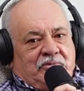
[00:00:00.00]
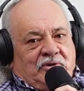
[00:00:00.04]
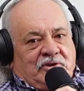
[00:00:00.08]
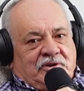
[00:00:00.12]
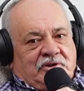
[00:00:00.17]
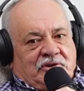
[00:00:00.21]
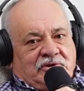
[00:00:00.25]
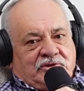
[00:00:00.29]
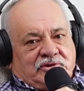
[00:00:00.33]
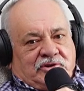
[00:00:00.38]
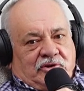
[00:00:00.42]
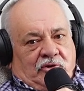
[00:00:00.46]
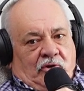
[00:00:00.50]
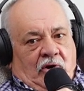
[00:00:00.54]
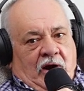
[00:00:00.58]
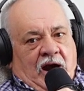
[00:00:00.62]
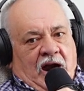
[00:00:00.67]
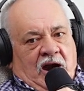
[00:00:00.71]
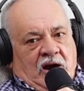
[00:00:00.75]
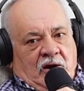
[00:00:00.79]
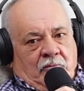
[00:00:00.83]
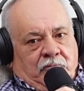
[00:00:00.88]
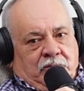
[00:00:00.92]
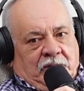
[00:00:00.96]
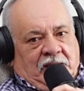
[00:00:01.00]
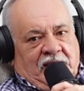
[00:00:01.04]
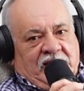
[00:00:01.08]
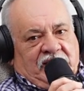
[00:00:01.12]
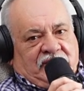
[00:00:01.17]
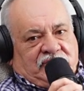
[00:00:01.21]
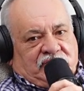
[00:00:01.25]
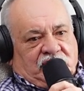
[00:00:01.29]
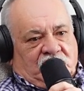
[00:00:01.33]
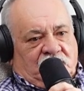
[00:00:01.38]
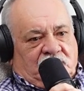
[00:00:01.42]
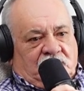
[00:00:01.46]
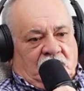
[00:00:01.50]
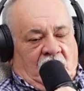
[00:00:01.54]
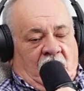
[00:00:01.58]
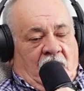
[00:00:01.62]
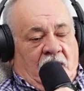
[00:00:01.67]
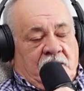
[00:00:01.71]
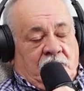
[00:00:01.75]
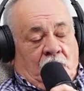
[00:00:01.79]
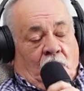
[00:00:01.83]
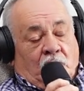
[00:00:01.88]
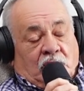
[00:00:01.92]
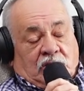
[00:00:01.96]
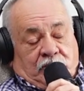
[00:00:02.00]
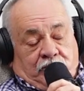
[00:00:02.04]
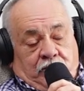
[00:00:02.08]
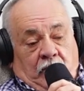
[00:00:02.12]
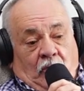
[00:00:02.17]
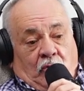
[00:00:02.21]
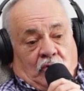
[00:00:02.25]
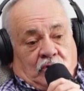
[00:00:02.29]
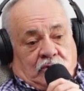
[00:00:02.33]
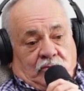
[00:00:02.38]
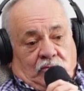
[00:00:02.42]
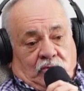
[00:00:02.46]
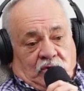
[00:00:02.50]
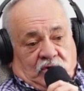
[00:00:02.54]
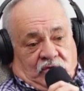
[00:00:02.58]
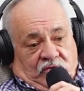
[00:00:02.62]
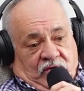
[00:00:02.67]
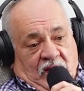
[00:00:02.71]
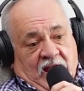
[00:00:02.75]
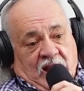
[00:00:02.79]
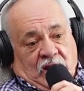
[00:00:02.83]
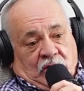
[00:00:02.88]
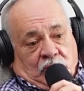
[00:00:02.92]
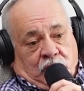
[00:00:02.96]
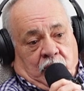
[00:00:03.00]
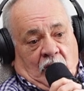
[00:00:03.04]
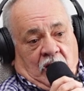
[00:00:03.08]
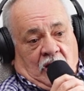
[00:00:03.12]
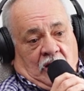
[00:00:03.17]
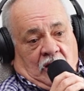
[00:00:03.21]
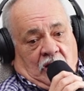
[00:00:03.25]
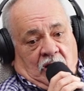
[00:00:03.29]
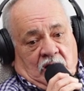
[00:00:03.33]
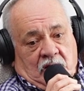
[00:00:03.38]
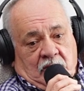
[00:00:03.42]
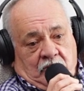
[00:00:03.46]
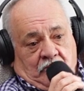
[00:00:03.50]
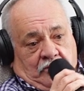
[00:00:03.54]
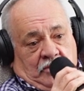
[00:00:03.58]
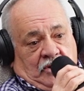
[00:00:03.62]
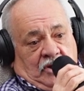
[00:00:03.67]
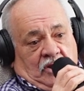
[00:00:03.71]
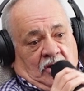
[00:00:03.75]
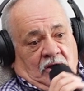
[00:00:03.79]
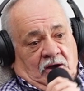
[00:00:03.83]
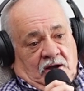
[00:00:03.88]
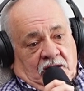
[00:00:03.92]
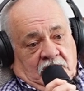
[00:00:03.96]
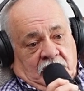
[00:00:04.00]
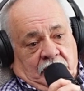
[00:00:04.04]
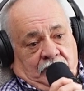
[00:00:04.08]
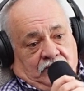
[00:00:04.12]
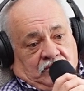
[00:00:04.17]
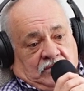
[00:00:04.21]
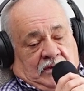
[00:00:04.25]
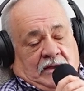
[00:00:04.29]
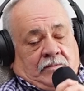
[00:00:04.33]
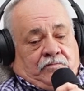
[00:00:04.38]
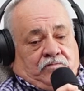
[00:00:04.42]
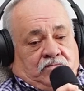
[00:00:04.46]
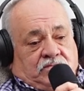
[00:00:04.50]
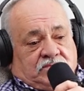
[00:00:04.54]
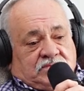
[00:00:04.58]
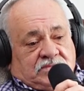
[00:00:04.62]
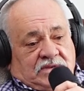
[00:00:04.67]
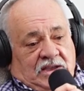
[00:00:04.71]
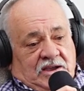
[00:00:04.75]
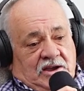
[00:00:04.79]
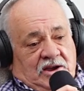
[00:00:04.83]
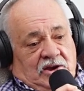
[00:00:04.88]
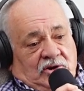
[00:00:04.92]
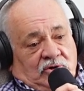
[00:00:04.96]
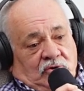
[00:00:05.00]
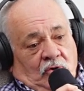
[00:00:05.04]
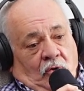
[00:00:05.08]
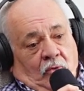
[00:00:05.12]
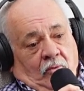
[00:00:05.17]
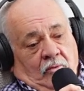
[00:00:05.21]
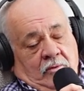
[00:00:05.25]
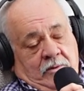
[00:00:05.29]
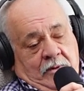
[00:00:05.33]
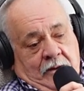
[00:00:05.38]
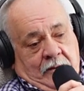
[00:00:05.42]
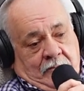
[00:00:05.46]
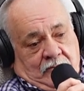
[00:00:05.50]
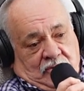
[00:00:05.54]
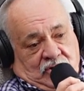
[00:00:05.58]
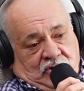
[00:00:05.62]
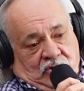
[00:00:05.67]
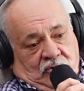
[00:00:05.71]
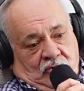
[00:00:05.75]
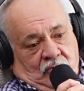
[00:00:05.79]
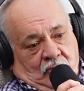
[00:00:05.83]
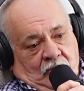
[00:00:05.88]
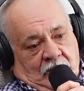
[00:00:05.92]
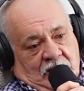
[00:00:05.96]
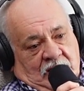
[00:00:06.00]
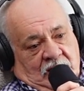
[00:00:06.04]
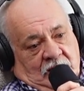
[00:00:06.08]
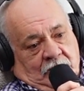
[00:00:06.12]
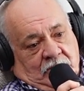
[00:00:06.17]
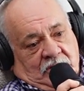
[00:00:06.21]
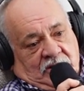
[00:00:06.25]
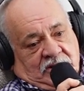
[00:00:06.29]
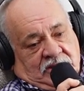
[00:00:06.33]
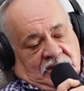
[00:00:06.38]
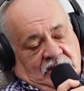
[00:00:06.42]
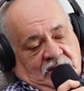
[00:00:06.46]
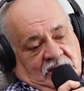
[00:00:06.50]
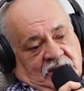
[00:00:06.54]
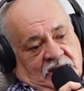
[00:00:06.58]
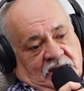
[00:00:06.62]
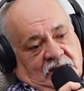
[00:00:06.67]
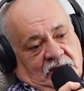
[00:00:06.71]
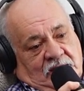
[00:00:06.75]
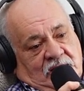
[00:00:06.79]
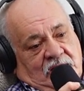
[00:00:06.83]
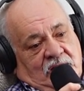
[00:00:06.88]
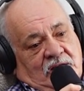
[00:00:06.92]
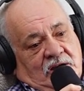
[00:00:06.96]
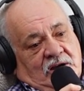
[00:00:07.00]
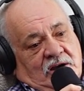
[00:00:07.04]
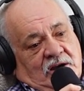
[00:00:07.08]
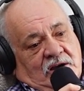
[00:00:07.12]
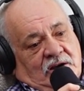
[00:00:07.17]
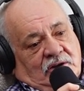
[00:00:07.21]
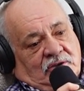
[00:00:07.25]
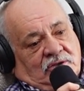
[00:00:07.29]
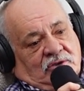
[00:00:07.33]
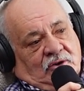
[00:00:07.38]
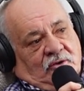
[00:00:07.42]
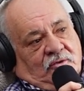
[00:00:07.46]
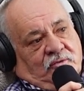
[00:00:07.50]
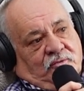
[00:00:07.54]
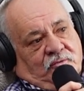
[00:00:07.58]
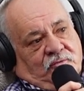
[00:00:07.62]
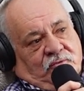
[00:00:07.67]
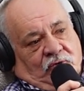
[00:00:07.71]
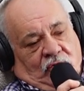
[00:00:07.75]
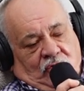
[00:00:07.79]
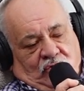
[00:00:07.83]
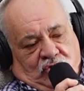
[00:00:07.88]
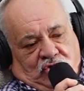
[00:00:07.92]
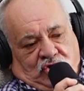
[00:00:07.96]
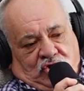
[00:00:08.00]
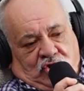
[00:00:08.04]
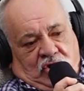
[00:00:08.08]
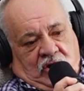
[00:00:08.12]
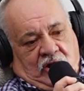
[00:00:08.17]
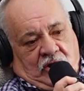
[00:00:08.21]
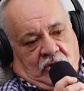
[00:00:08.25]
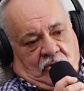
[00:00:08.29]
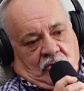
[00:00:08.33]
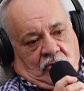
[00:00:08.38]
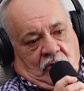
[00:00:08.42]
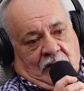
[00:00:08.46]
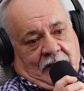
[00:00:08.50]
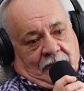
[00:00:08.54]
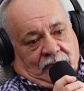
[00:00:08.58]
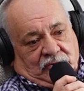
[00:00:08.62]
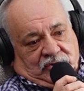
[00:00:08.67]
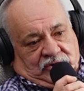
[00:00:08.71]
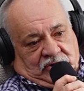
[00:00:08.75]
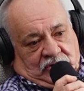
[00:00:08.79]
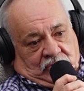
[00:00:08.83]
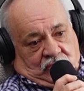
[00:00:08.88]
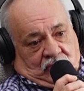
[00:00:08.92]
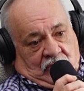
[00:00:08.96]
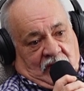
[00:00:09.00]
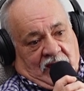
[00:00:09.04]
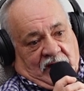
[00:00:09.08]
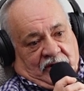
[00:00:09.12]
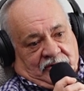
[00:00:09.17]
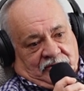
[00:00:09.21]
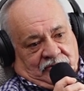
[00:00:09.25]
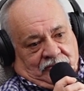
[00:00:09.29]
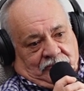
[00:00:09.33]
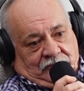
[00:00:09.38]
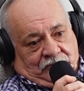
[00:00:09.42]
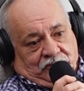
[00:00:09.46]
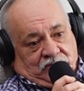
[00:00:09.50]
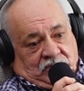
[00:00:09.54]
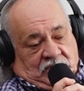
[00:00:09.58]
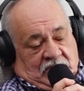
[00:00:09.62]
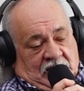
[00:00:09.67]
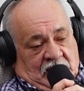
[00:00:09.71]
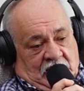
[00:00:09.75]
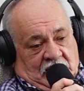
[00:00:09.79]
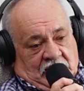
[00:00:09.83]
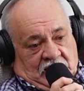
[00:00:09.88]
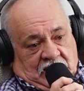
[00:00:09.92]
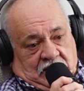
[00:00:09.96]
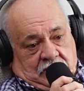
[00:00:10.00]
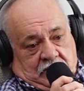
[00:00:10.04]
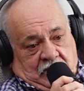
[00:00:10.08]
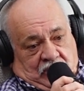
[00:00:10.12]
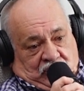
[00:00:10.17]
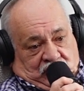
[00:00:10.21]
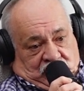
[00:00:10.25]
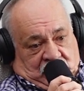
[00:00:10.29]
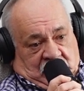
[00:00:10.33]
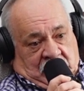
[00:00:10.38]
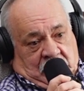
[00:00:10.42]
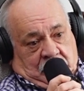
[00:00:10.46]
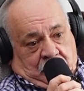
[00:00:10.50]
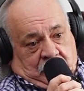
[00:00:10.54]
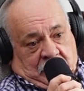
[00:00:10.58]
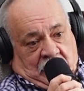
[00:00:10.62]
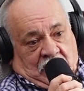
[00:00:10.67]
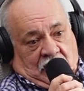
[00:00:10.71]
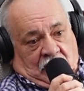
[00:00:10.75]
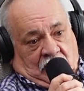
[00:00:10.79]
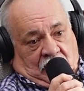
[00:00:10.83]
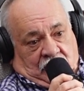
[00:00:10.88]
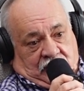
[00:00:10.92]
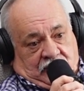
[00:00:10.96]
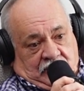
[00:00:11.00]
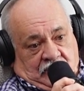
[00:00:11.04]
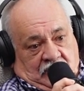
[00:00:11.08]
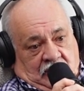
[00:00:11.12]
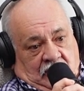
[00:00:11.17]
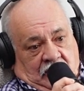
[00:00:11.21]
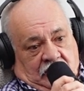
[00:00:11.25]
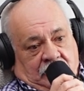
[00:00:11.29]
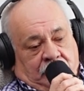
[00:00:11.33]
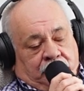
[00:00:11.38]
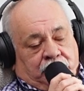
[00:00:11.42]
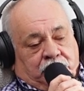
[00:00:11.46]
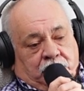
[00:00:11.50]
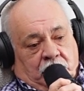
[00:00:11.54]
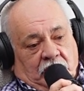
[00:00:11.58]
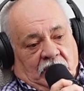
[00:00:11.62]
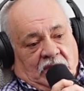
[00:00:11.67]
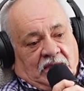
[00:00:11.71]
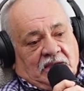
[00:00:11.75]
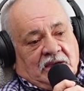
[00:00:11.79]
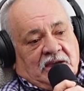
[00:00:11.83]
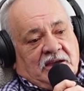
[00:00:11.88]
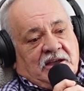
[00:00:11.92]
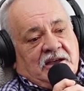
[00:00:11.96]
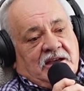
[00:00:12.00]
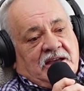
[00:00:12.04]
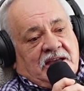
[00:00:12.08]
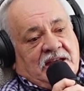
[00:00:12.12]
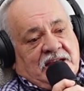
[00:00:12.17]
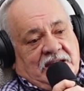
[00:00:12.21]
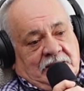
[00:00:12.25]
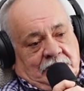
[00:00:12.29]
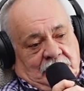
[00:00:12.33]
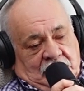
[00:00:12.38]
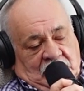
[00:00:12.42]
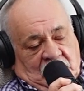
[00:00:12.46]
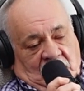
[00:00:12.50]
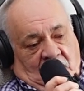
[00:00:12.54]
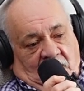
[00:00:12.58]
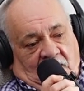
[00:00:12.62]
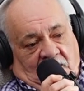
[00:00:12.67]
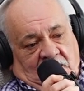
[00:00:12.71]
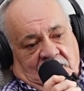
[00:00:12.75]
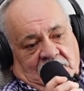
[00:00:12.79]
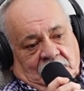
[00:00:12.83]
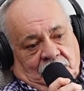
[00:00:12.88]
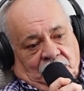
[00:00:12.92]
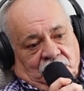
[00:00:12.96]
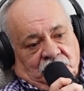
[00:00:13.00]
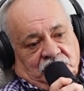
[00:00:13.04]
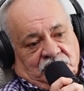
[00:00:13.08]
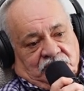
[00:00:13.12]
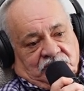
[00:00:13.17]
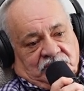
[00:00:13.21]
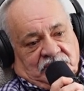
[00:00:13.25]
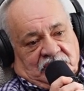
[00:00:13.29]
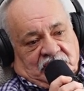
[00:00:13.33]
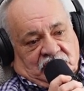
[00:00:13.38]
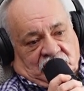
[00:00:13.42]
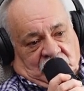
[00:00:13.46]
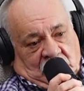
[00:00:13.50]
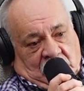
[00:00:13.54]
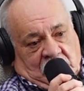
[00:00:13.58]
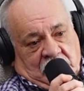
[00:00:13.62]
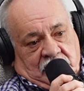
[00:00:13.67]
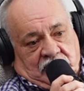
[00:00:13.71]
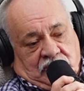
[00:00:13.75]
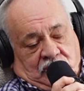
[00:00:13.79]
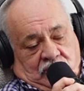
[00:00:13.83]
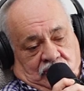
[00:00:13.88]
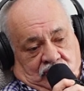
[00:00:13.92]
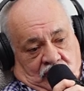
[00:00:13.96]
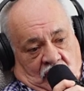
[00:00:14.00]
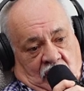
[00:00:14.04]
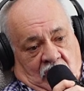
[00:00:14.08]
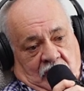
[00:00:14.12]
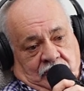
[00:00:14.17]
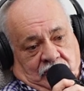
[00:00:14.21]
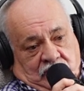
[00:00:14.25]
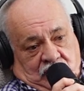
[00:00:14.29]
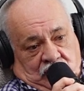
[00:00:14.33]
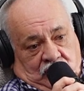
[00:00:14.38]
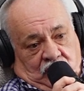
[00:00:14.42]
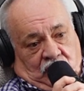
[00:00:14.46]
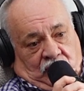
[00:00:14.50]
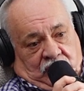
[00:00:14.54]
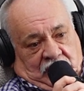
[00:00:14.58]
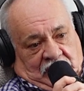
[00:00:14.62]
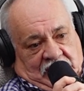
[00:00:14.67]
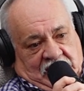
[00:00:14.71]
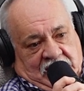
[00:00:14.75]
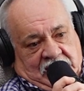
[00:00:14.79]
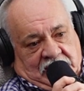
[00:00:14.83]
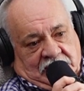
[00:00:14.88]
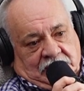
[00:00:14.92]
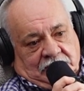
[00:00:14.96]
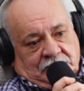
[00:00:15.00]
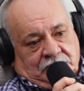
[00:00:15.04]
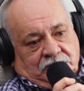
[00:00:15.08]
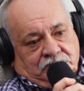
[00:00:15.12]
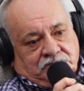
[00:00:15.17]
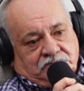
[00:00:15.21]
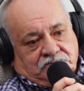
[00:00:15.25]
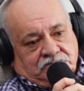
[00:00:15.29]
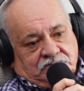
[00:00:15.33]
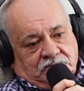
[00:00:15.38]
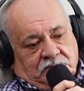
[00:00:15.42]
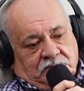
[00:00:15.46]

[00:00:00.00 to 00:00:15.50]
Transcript: But there are places. I don't suppose it was Francois, but I don't remember too well. But I tell you, the first year I was in Toronto, talking about Chet Paul, the guy, him and I decided to drive to Newfoundland. Yeah.